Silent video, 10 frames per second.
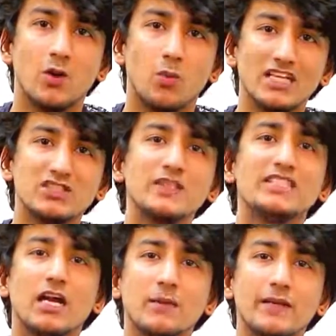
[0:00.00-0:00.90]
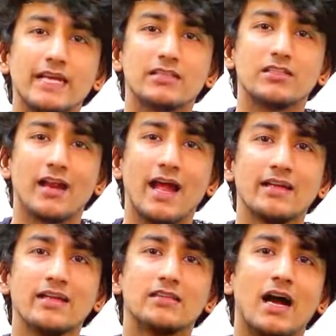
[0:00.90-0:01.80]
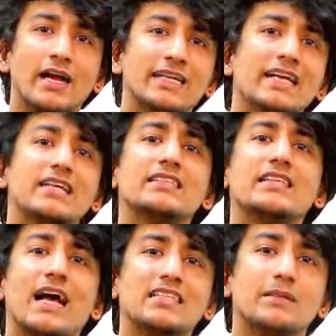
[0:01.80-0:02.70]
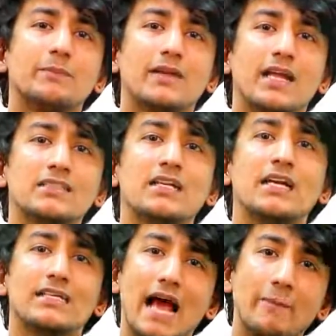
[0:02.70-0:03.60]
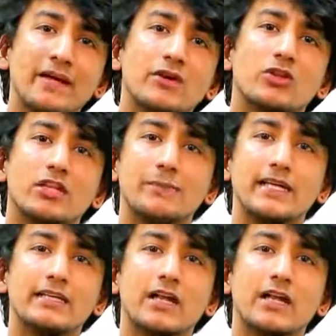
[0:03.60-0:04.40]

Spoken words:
Once we start playing the track, the idea is as simple as tapping on the beat.